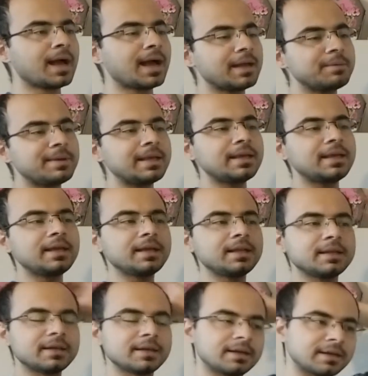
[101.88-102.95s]
I
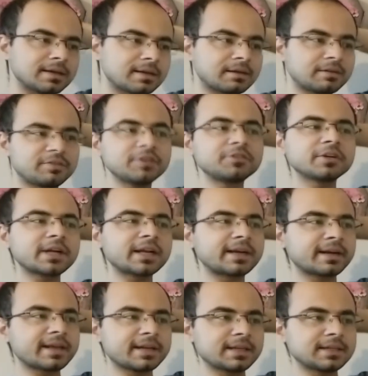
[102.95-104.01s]
mean, considering that
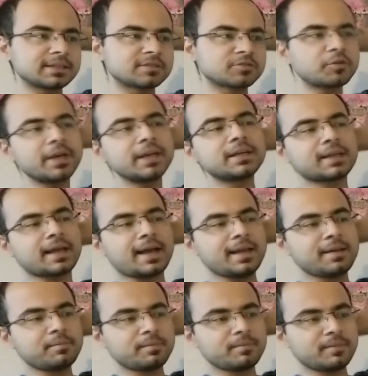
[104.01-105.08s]
they're getting the screen
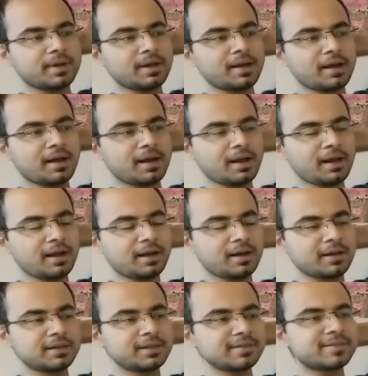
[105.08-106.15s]
time,
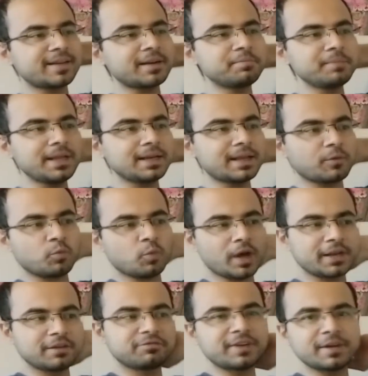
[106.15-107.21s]
does that mean that
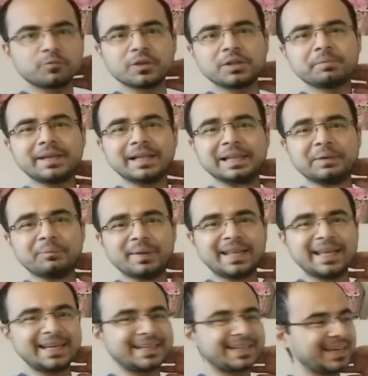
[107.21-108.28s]
one of them will be
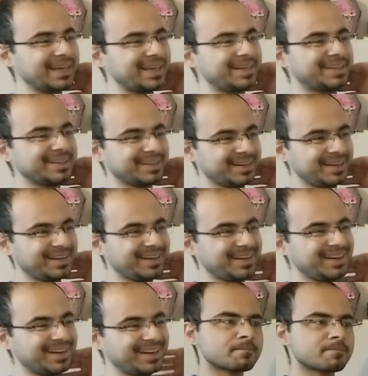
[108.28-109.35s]
eliminated?
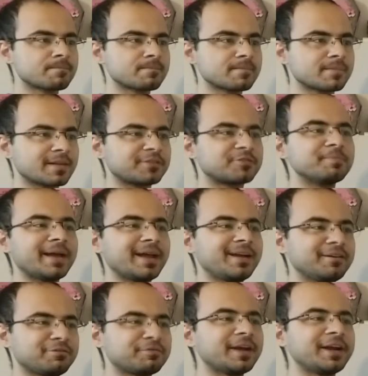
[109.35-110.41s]
Is
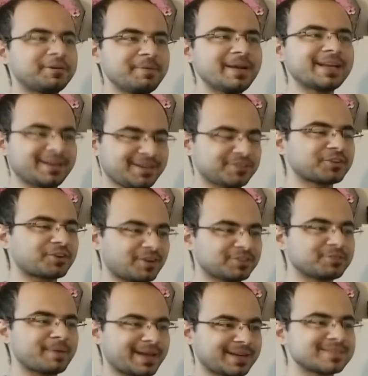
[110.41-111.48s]
fate making us
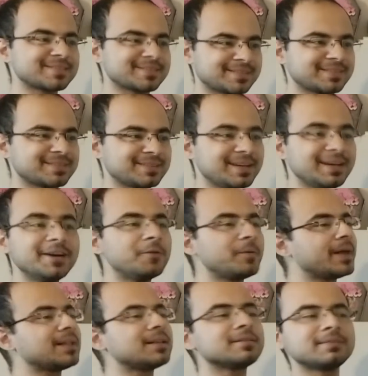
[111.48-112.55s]
cross paths?
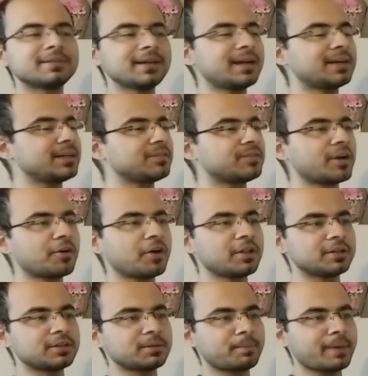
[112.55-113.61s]
Well, at least they're
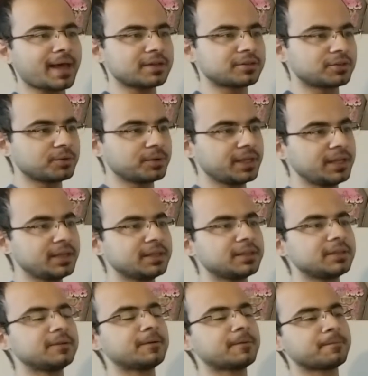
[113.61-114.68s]
on the path to
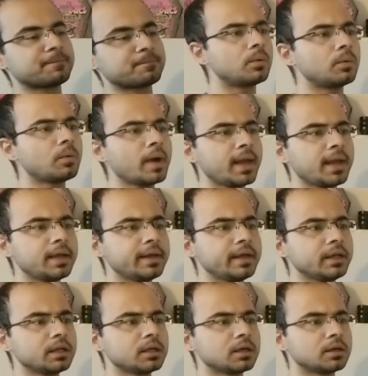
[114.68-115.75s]
heal.
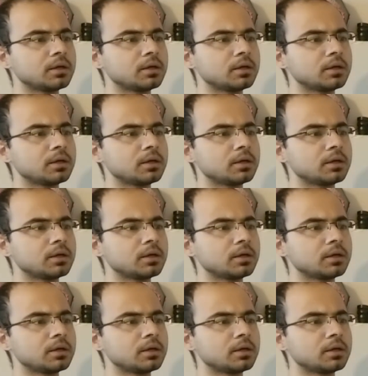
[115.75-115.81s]
Wait.